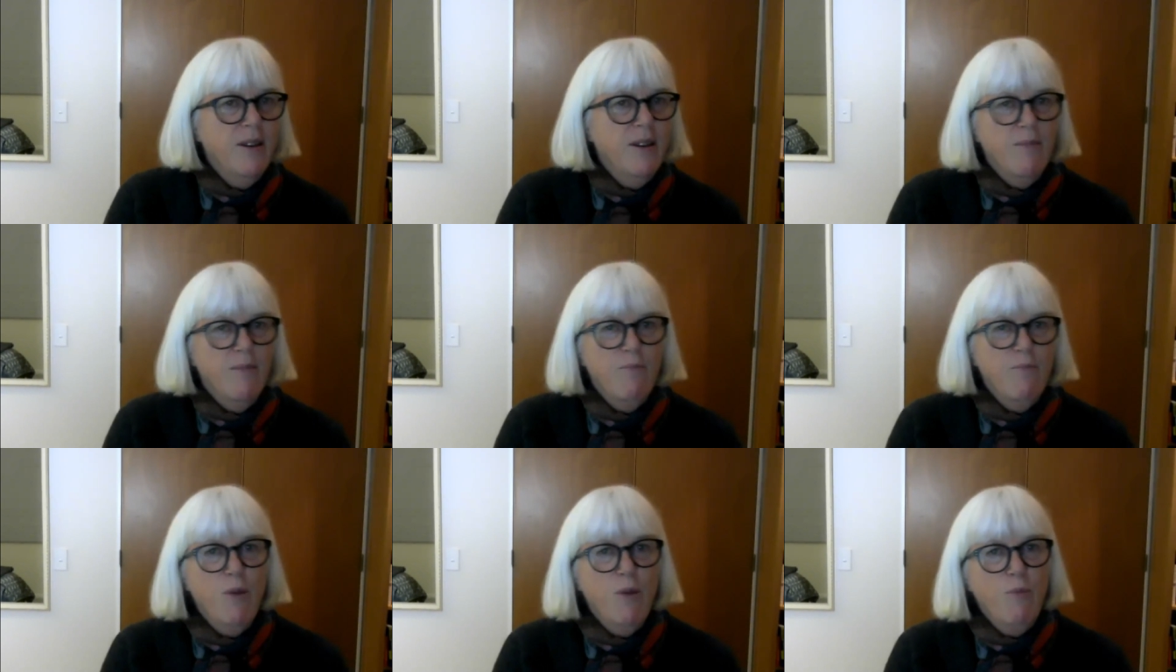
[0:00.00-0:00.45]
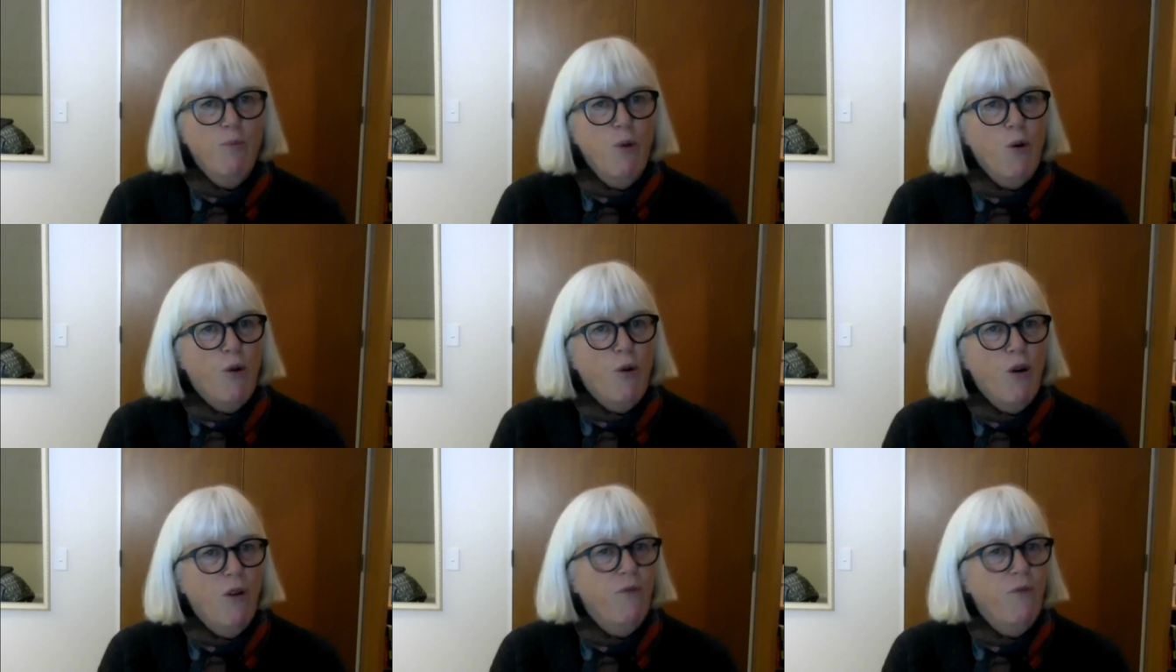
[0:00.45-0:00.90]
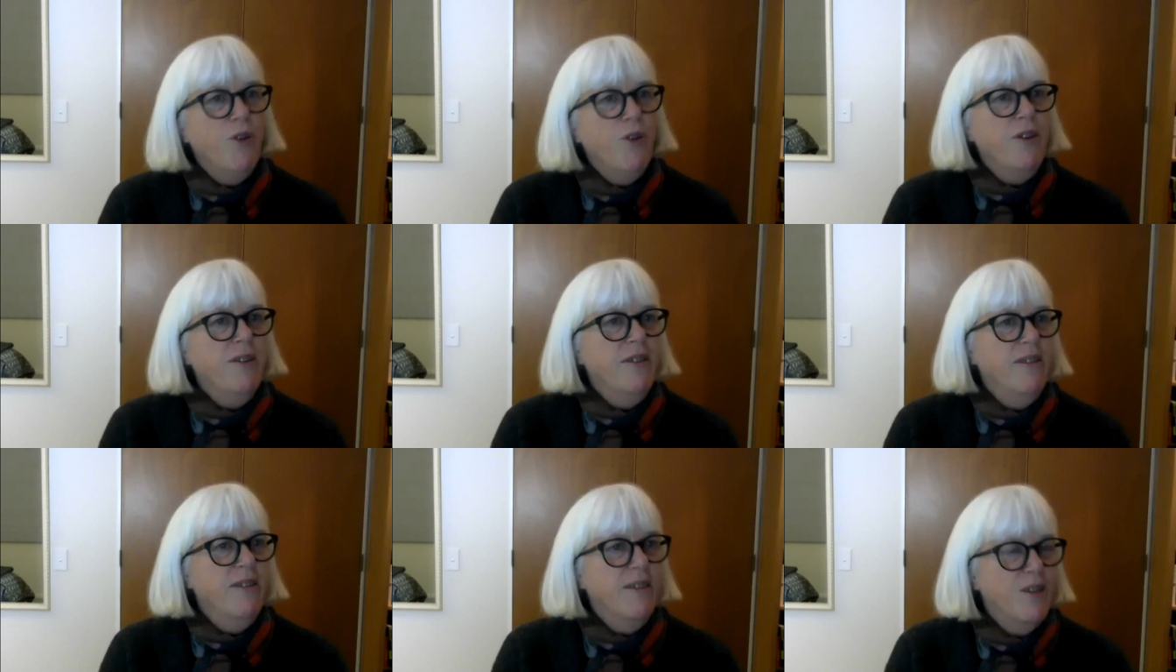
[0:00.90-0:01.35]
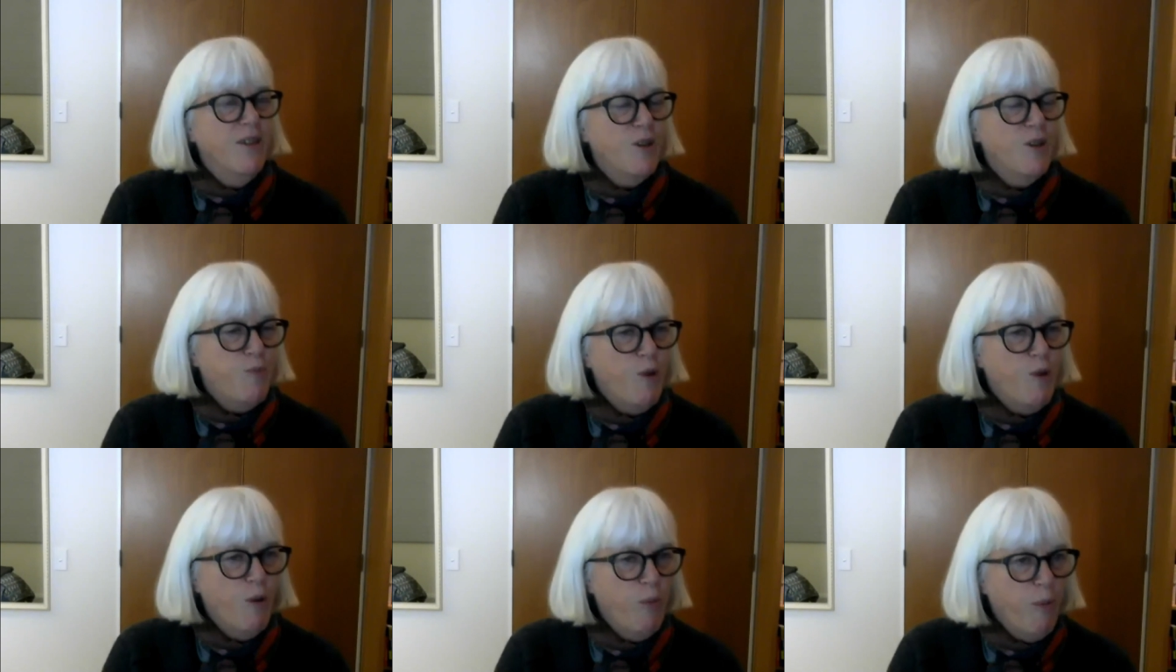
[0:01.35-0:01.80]
more often
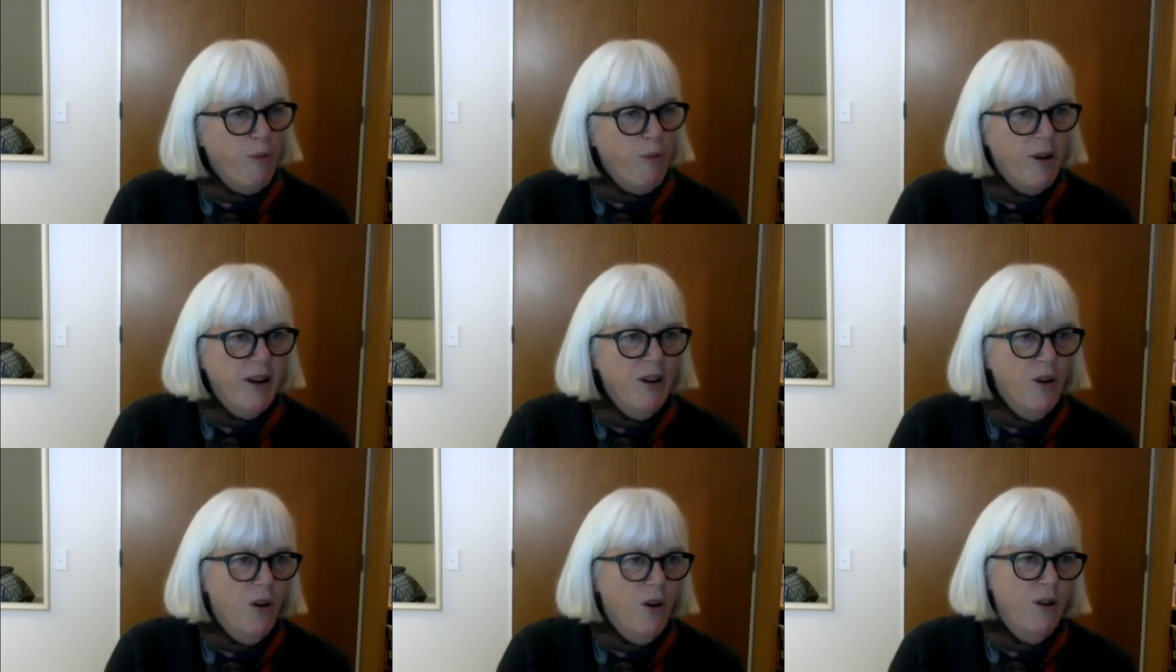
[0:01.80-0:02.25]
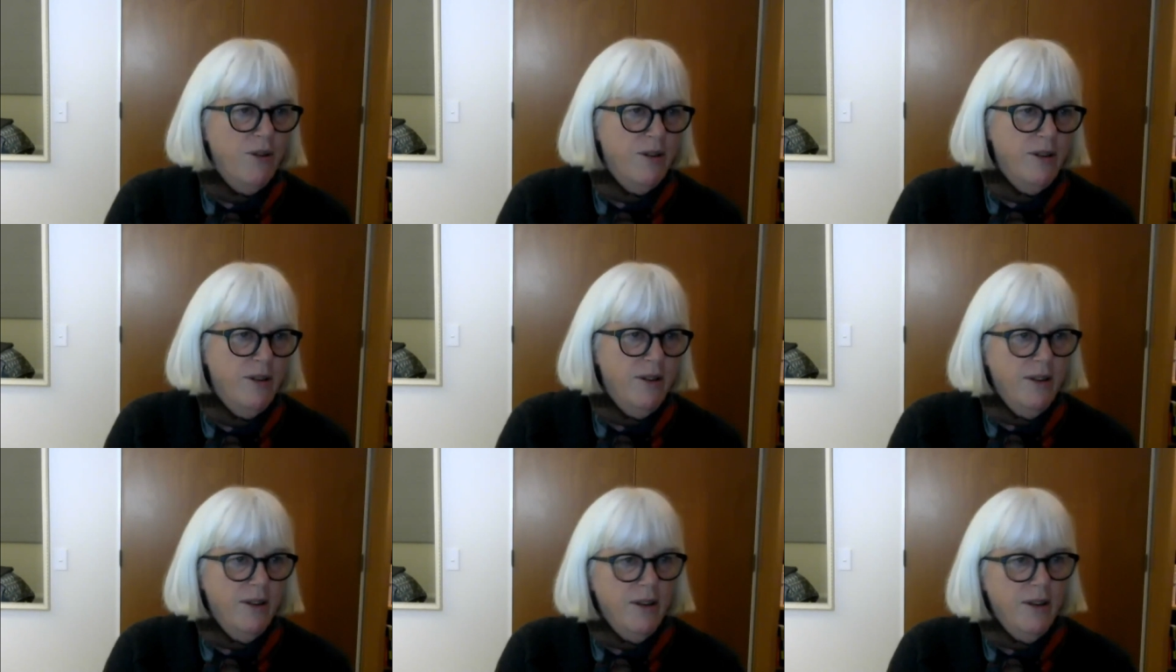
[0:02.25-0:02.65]
it's probably not.